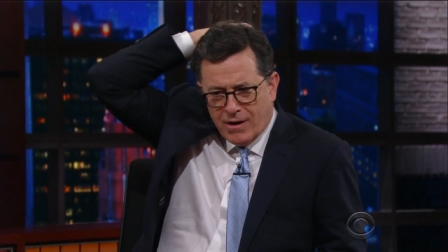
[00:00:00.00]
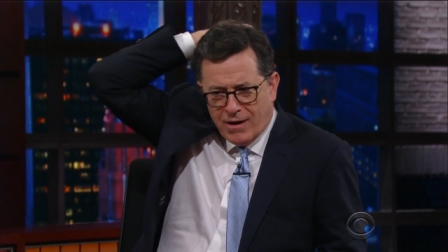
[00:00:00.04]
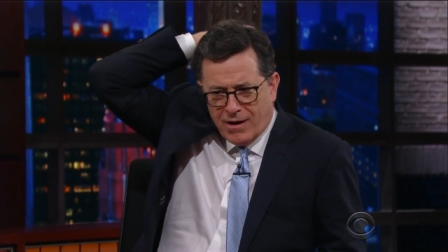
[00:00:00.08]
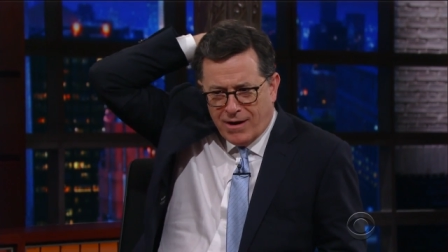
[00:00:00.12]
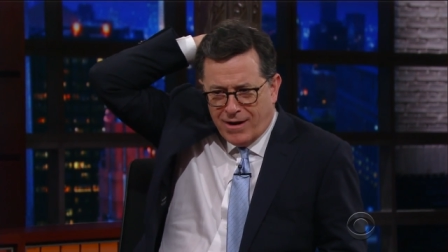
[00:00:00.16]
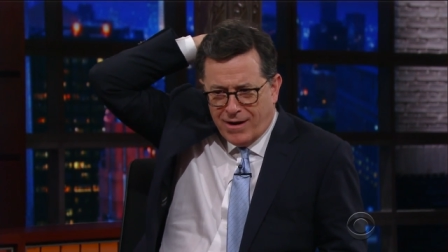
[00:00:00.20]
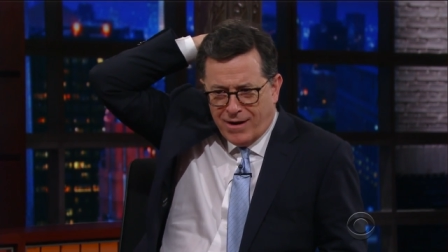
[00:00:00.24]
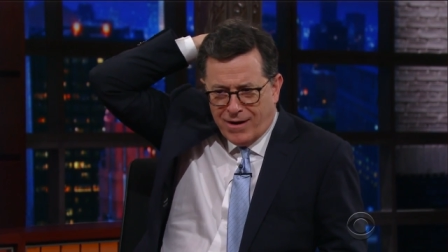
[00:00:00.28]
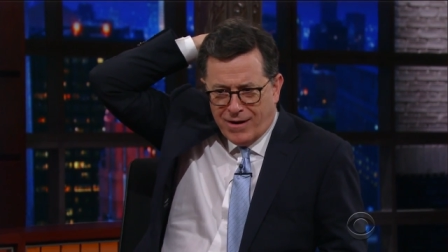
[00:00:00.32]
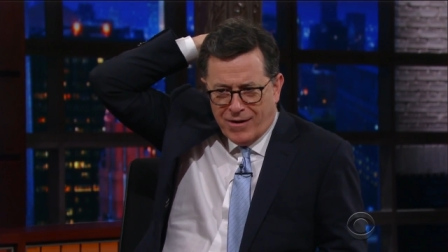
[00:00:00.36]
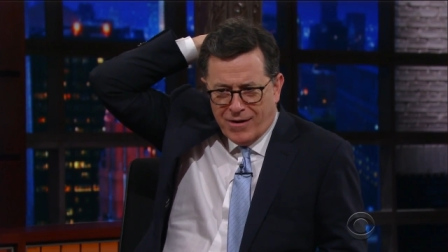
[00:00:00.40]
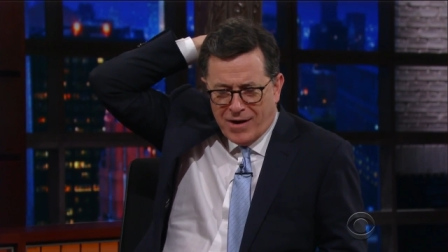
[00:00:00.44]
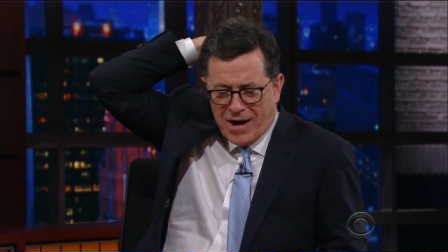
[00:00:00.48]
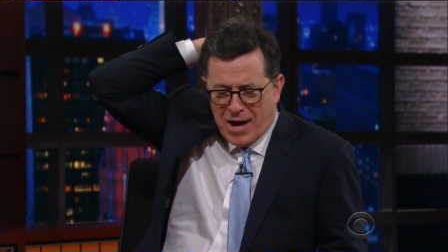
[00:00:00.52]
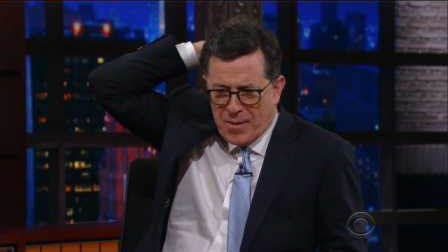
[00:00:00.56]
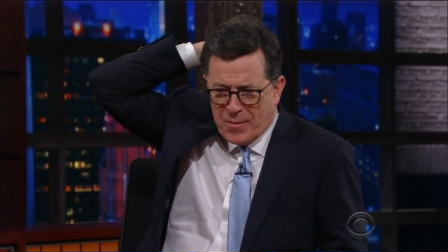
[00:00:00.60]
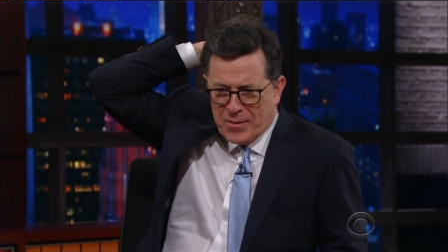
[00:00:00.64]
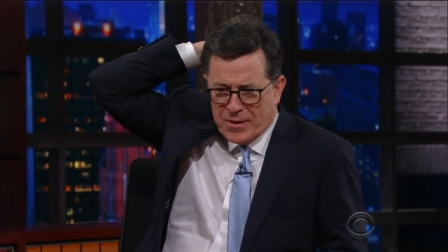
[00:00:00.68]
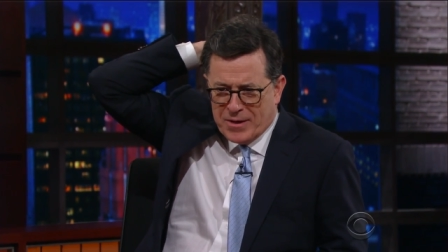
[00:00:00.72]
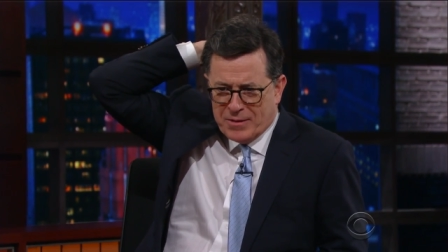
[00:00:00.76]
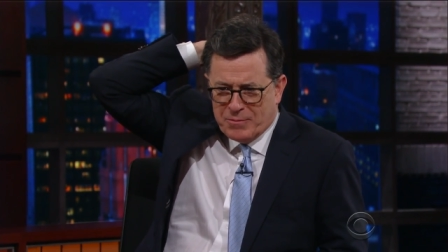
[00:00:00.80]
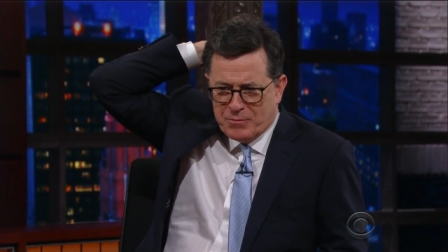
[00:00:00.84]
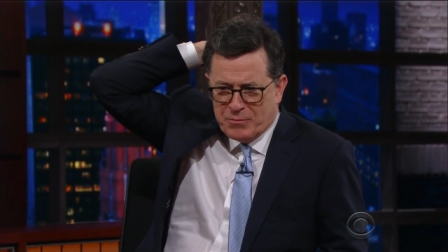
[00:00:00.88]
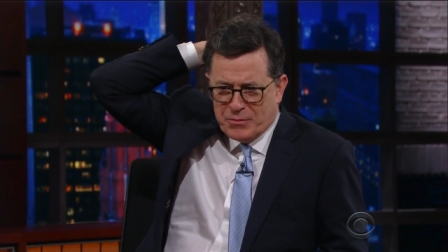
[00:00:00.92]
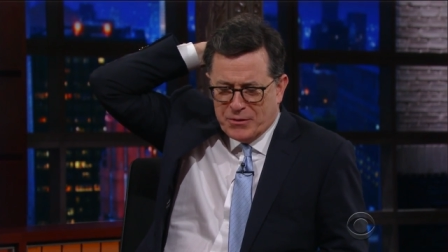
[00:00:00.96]
I
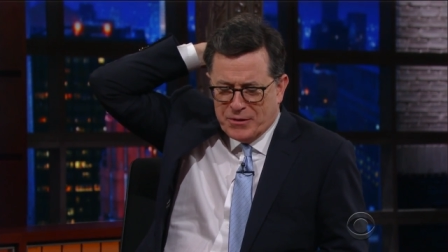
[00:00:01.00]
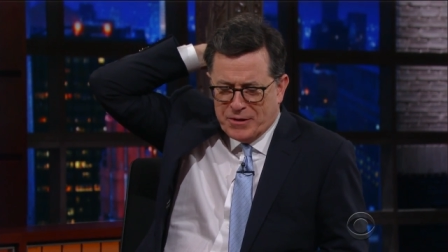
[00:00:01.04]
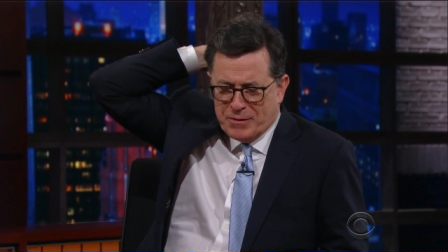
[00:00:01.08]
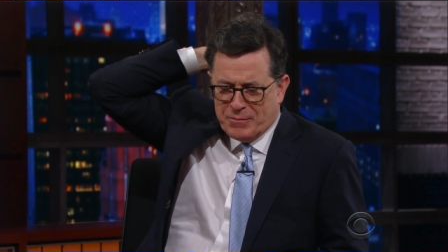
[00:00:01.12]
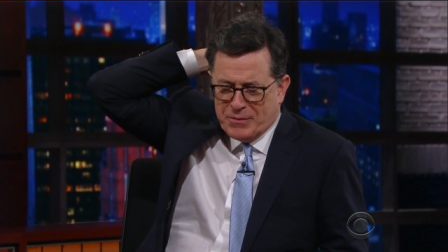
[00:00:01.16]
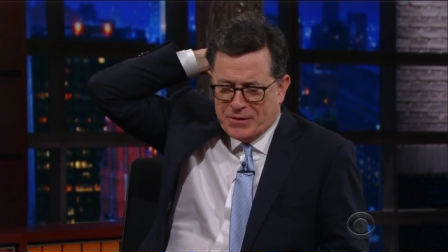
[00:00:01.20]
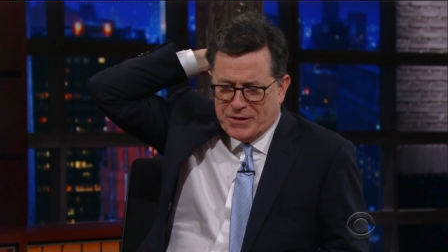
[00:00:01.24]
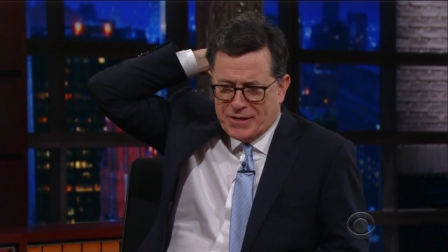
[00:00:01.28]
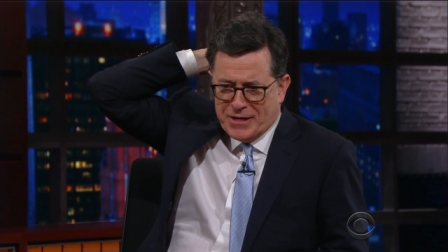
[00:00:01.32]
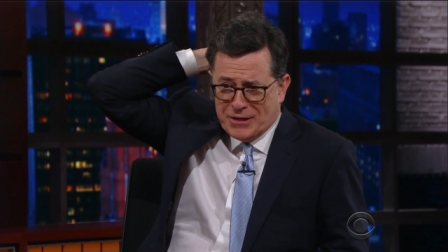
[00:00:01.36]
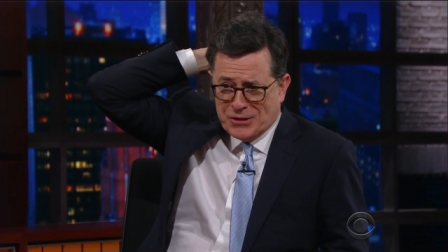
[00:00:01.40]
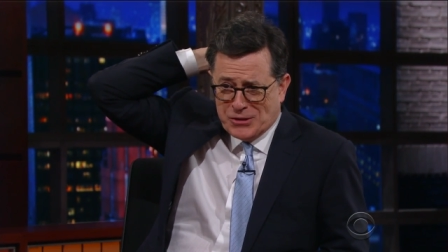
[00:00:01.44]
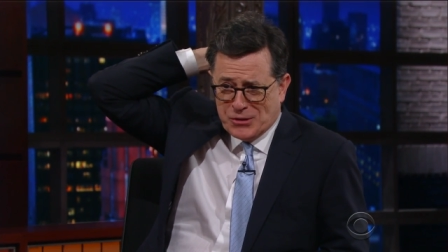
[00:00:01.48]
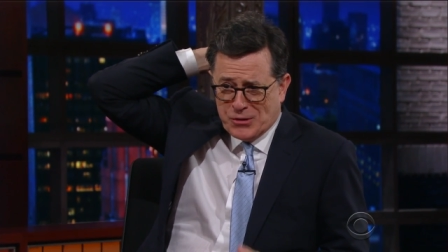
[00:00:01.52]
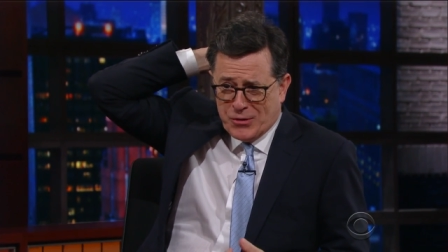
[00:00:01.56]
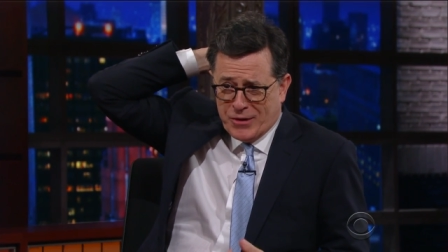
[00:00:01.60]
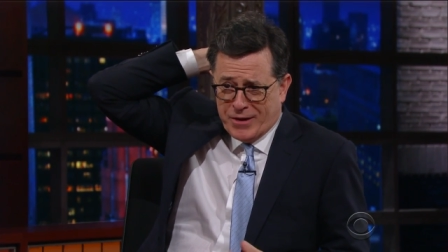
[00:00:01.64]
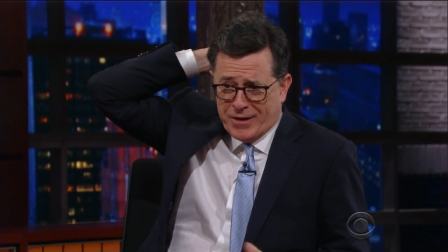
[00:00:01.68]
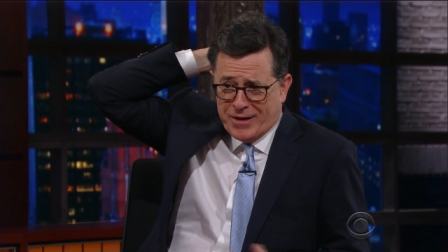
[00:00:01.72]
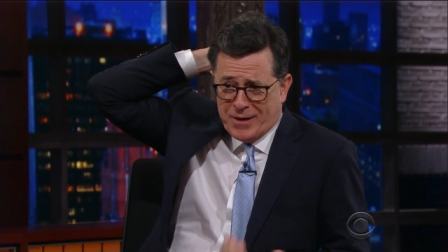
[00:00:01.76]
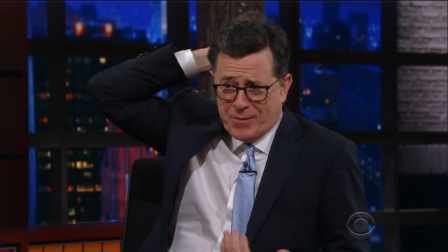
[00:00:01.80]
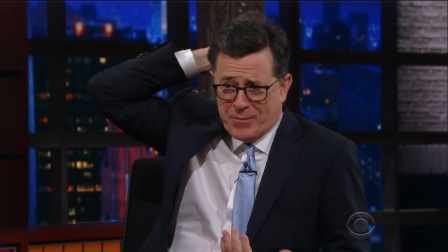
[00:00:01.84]
mean, pretty pedestrian.